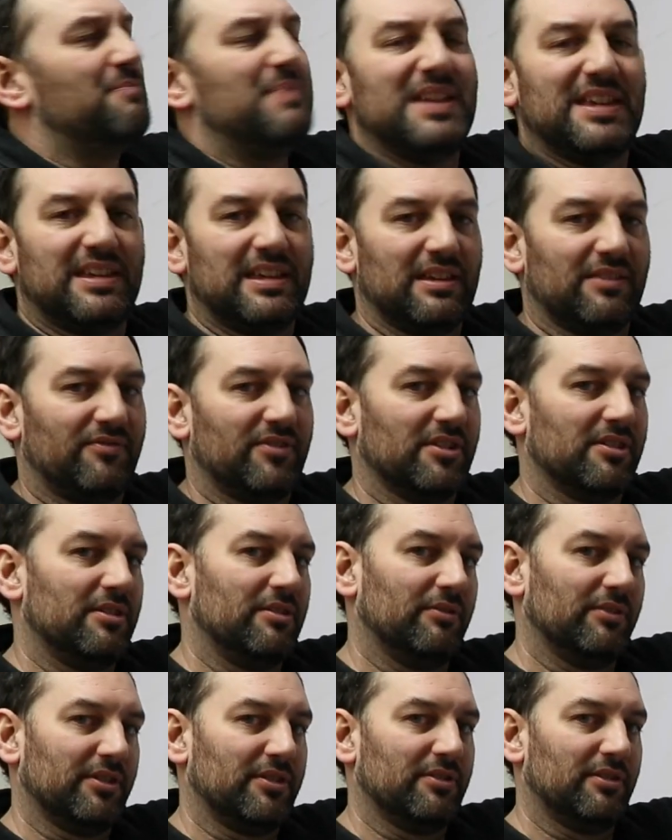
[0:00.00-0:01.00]
peaky and very
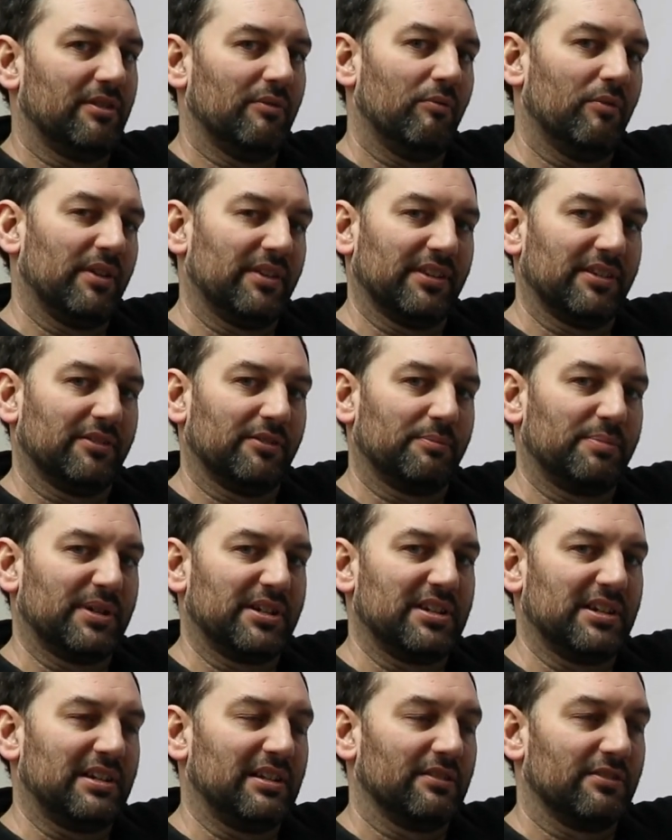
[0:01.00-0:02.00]
good in one little
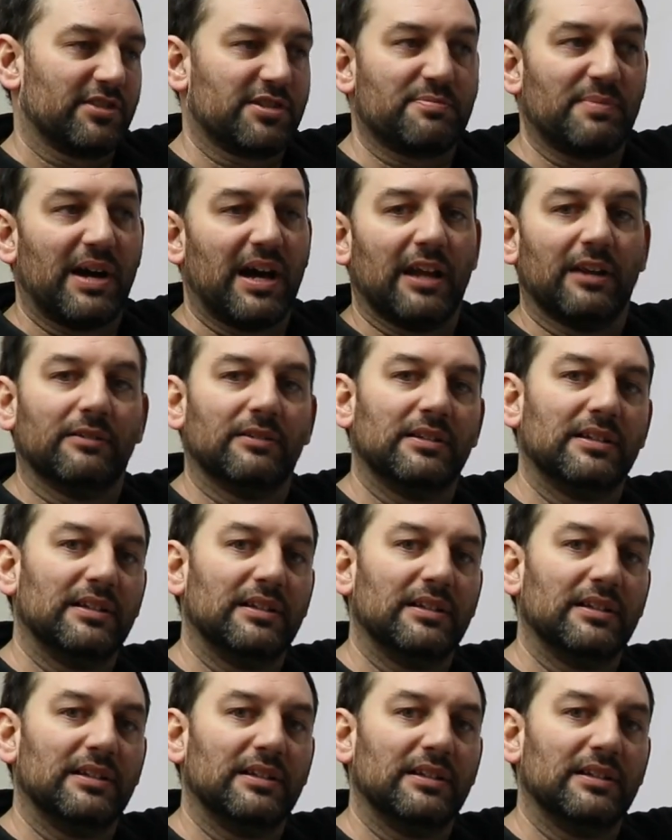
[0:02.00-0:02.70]
particular spot.